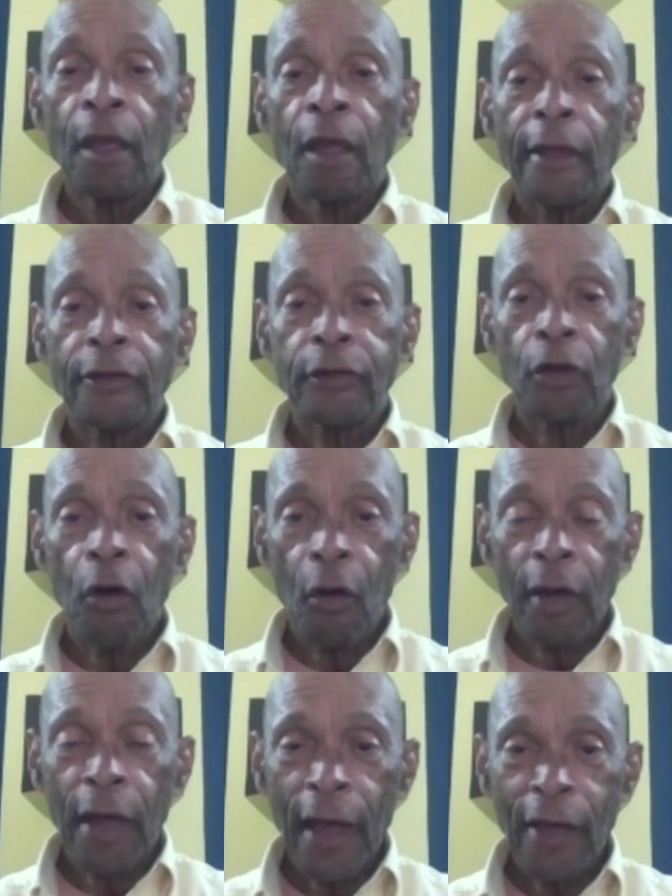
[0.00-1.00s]
As
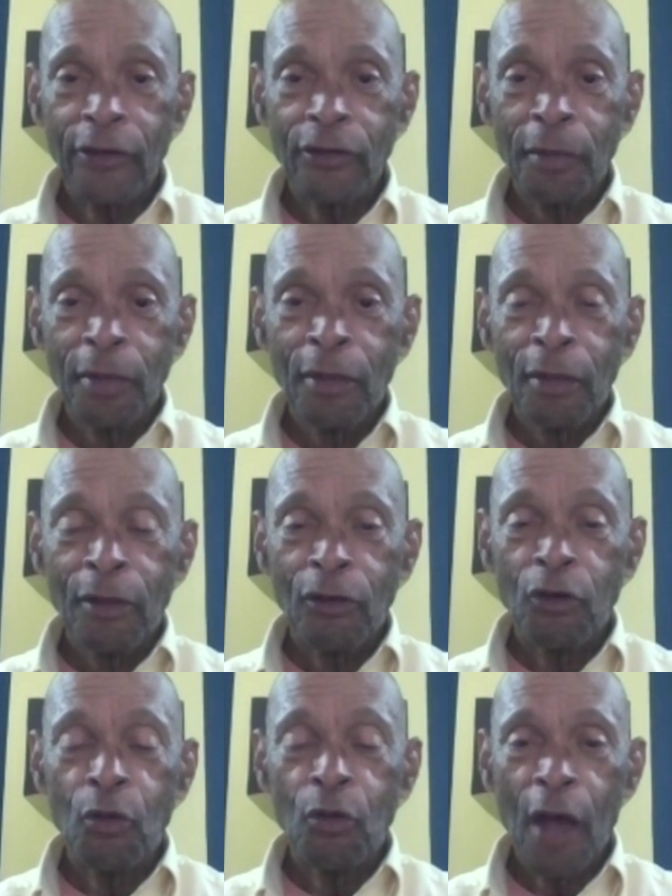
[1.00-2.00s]
long as
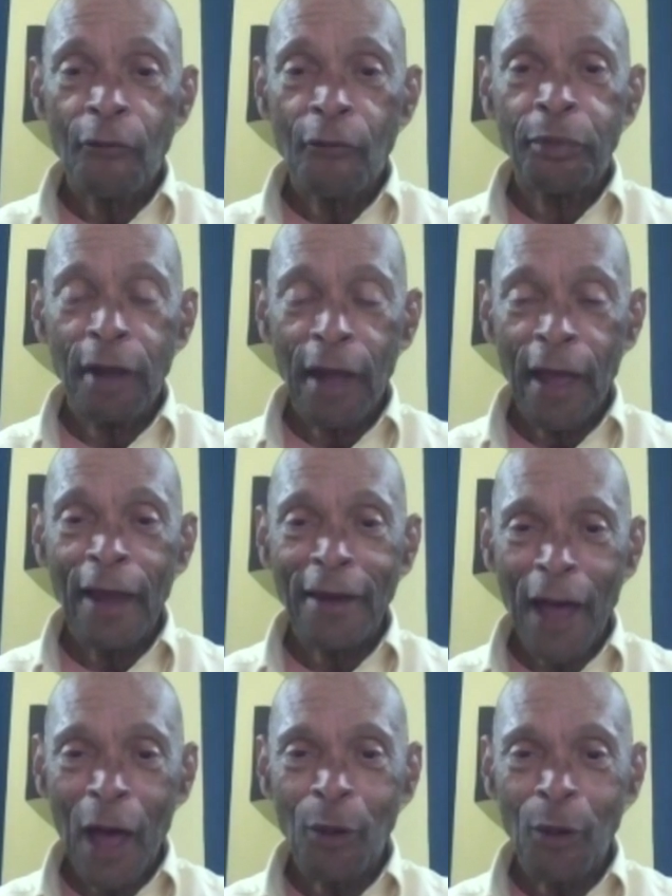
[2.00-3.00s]
you have planned
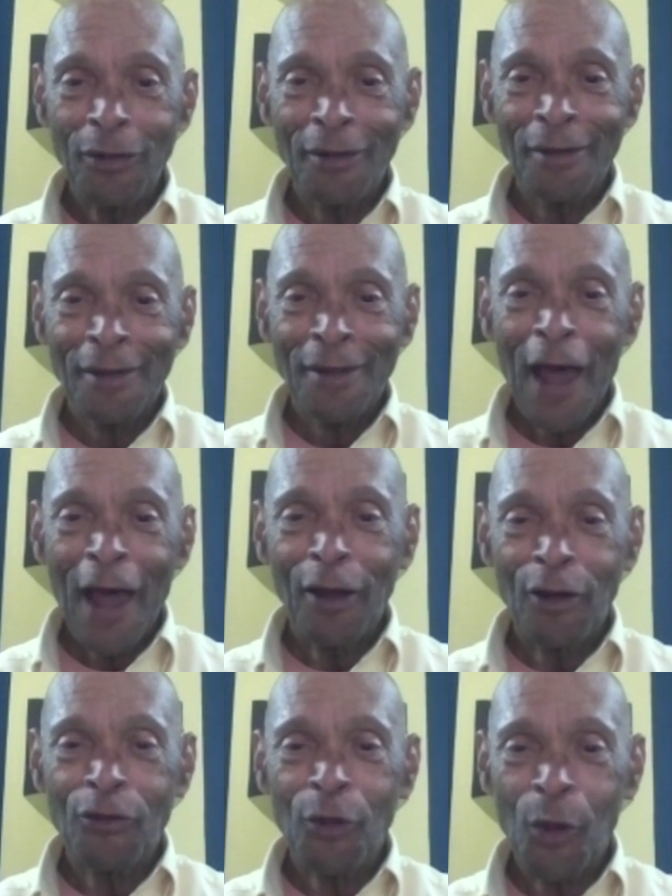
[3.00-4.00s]
out how to
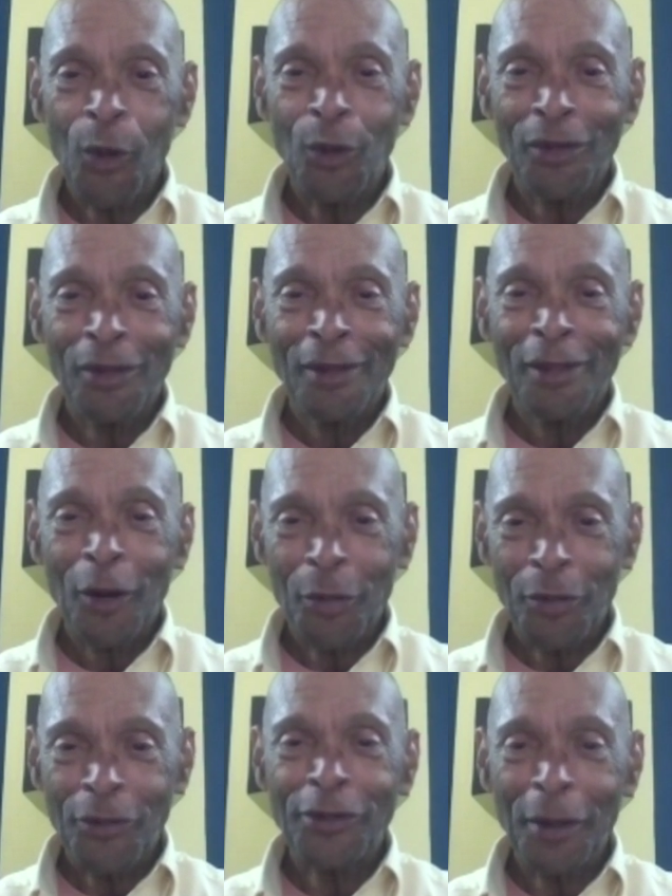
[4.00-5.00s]
control their
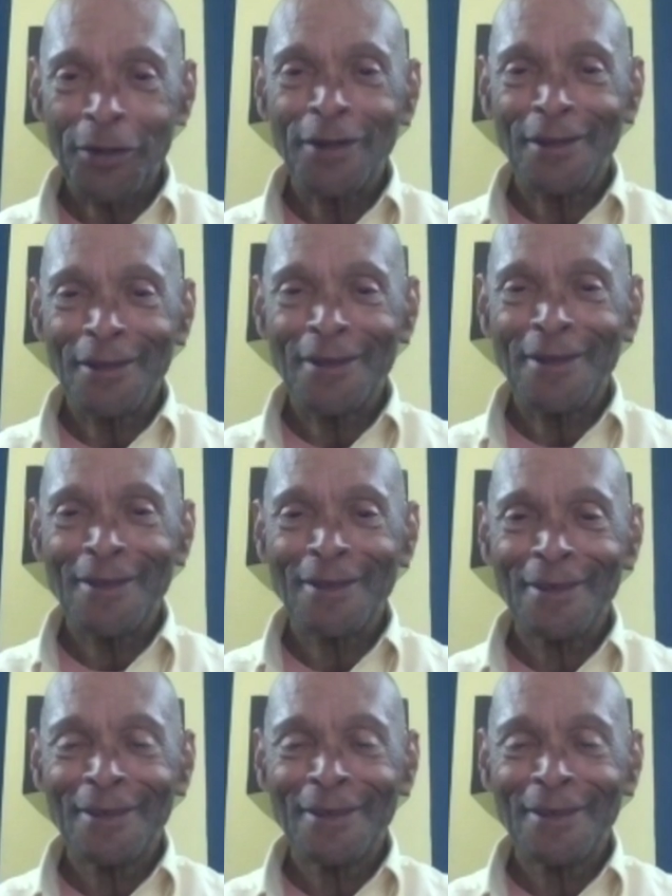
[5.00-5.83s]
perceptions.